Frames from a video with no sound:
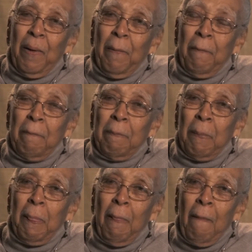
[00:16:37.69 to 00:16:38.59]
They're
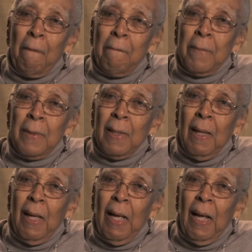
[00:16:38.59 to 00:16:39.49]
making more bourbon
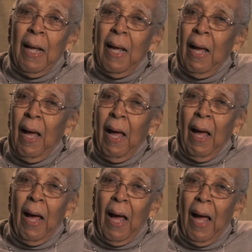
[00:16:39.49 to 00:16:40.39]
than they
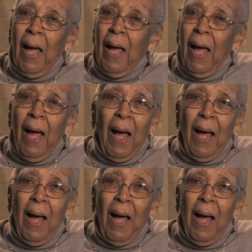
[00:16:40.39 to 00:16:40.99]
possibly can